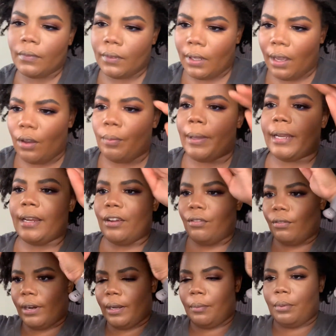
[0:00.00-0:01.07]
I hope I didn't
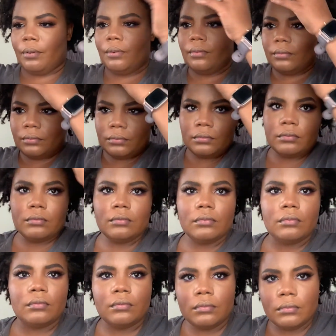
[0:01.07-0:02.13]
ramble.
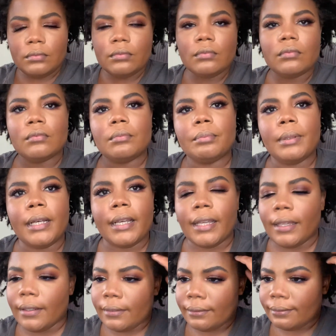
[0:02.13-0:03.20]

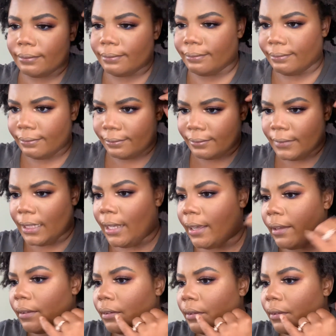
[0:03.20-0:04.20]
But, yeah.